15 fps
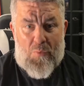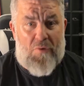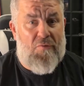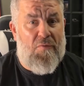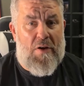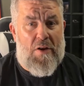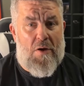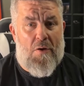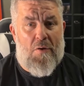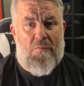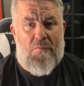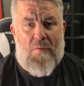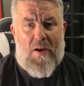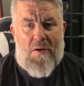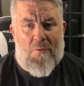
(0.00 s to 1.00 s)
which video
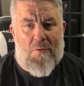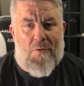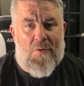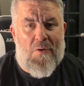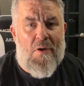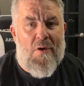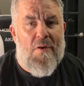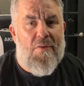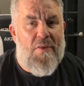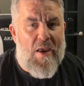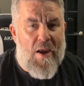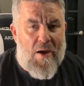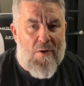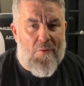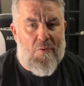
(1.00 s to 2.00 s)
goes viral. The
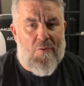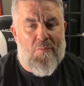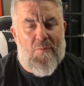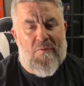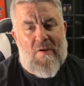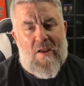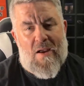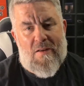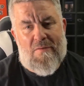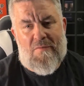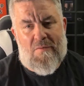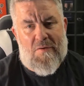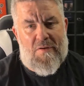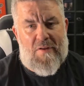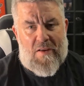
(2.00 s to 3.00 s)
algorithm is
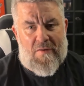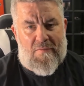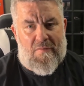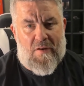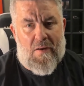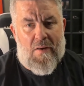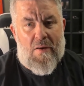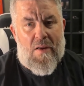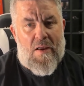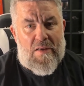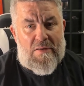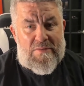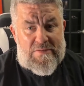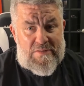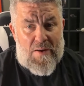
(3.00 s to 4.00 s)
constantly testing
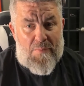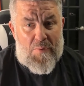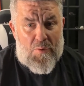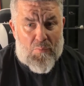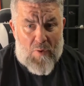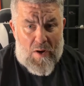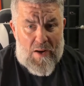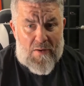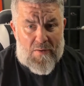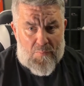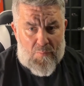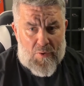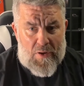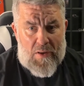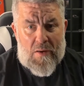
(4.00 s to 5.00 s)
and
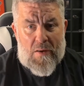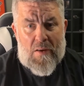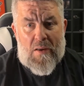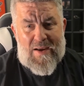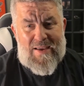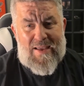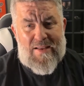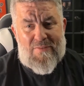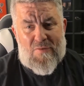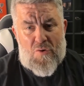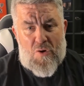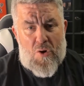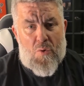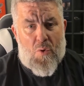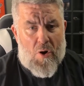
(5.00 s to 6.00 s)
semi-randomly against
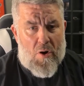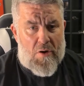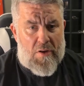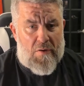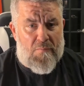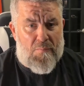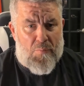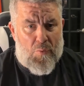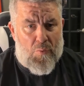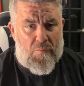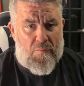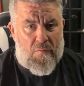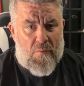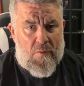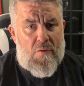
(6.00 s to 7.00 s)
new audience
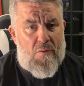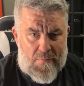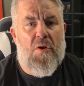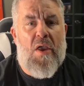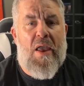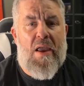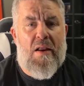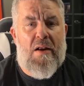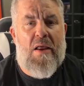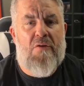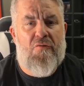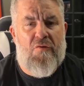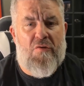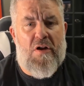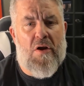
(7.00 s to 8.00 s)
pools. You can't
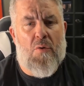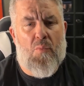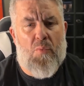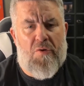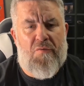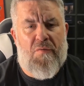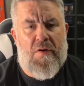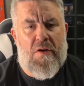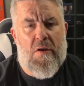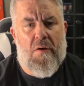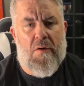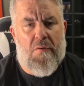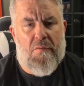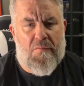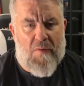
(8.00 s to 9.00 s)
engineer which video
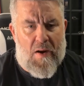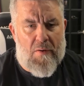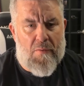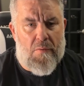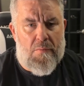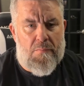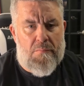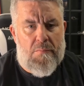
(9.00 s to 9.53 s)
goes viral.